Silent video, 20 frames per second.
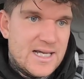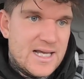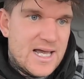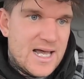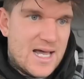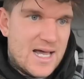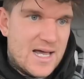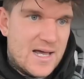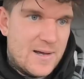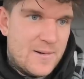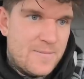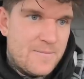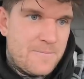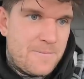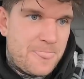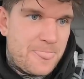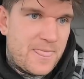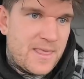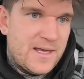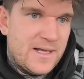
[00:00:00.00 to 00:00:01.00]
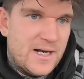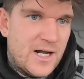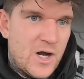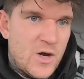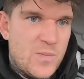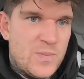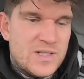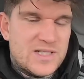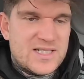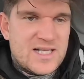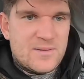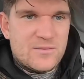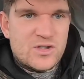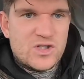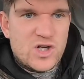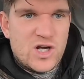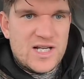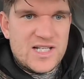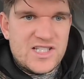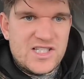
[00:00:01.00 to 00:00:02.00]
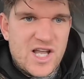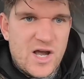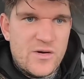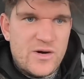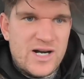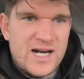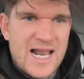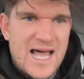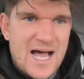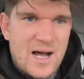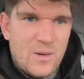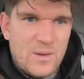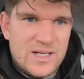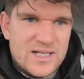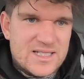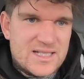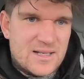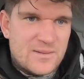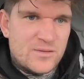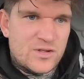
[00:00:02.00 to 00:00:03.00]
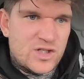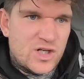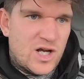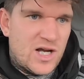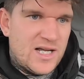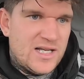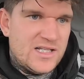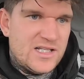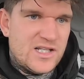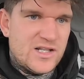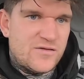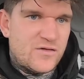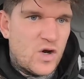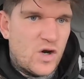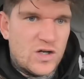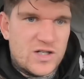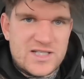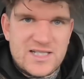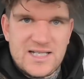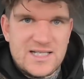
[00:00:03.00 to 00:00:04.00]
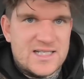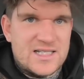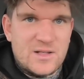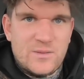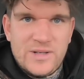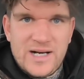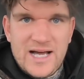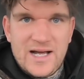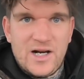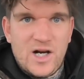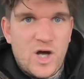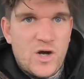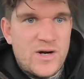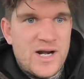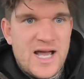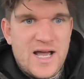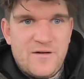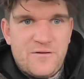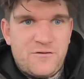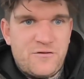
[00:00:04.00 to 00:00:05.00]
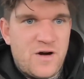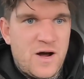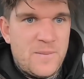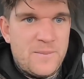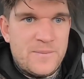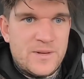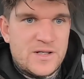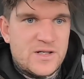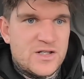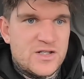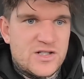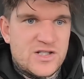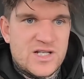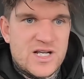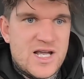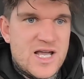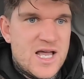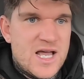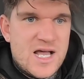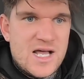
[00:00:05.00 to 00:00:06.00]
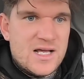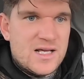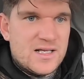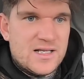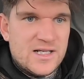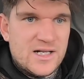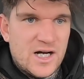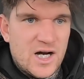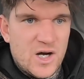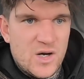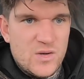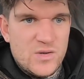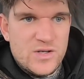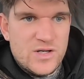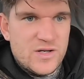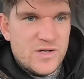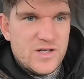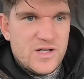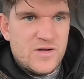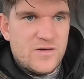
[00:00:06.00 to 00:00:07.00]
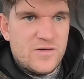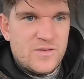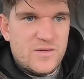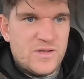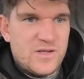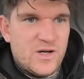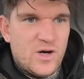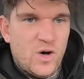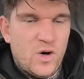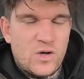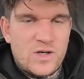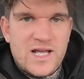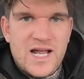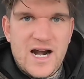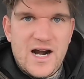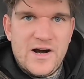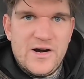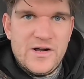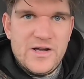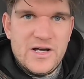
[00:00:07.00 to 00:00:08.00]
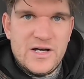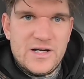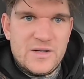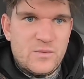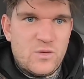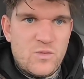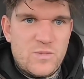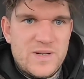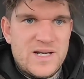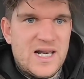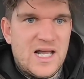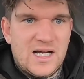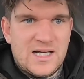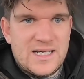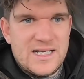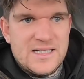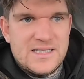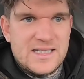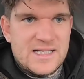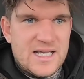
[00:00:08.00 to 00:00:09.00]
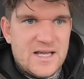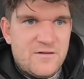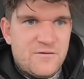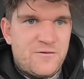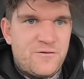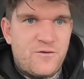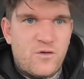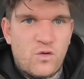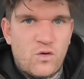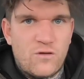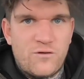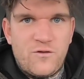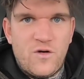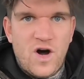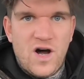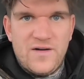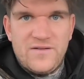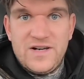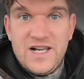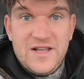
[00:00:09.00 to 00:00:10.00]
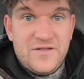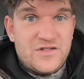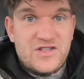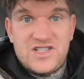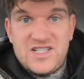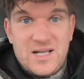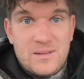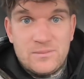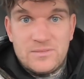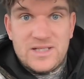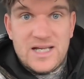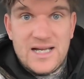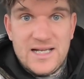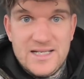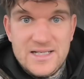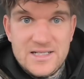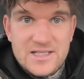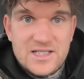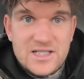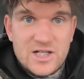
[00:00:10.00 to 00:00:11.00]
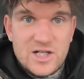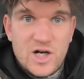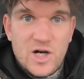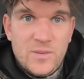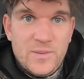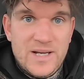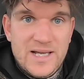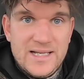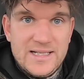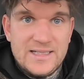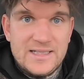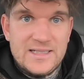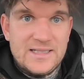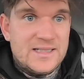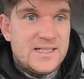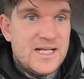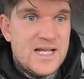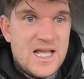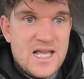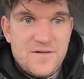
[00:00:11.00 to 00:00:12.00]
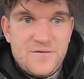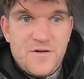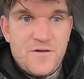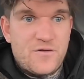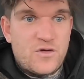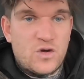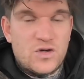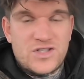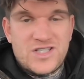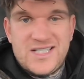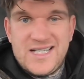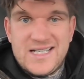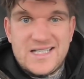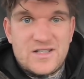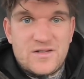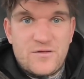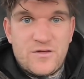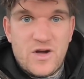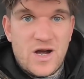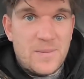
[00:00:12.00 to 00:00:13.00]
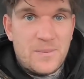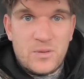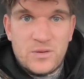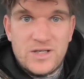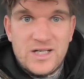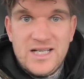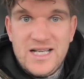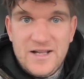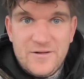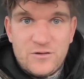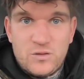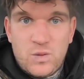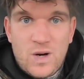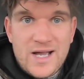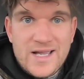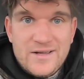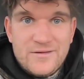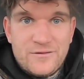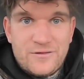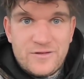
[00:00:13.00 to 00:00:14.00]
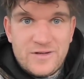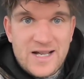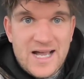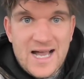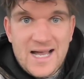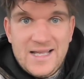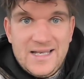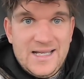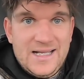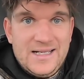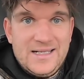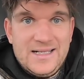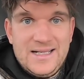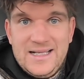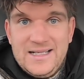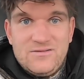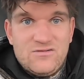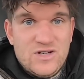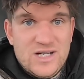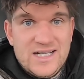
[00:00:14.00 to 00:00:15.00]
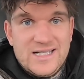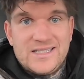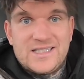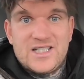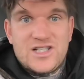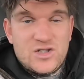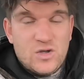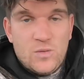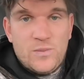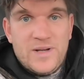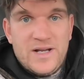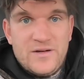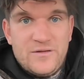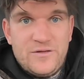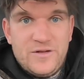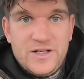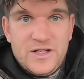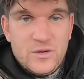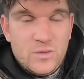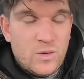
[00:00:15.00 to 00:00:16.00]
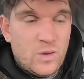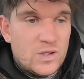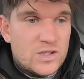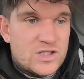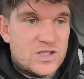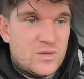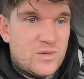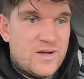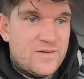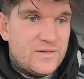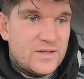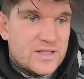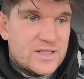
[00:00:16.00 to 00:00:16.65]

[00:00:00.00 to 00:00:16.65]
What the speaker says: You know, but some sites don't allow it. Some sites you've got to send someone out loading out in front because, you know, your hog carrier will be lucky to get 4 or 5 lifts some days, you know what I mean? And if you've got 6 of you up on a lift waiting for that, then it really does not benefit you whatsoever.